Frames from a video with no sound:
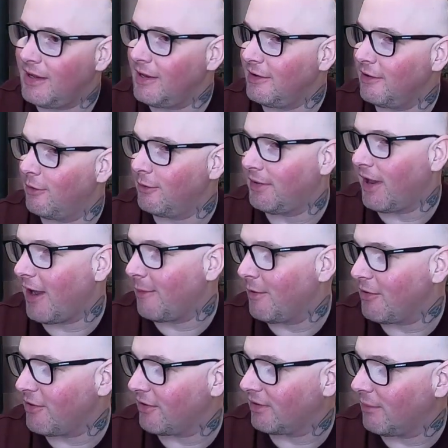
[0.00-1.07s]
in no
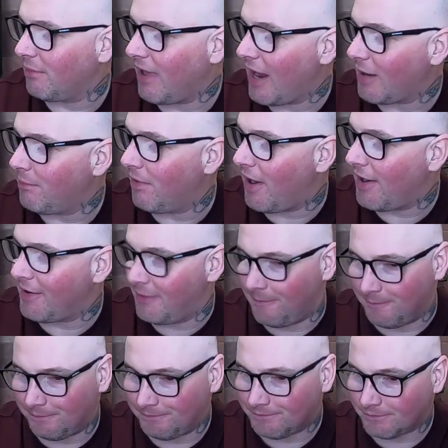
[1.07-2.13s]
time with just a black
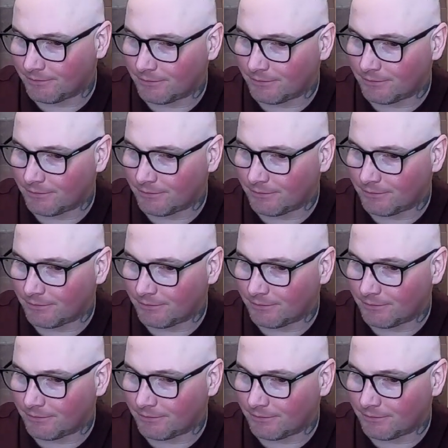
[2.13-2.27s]
bottom.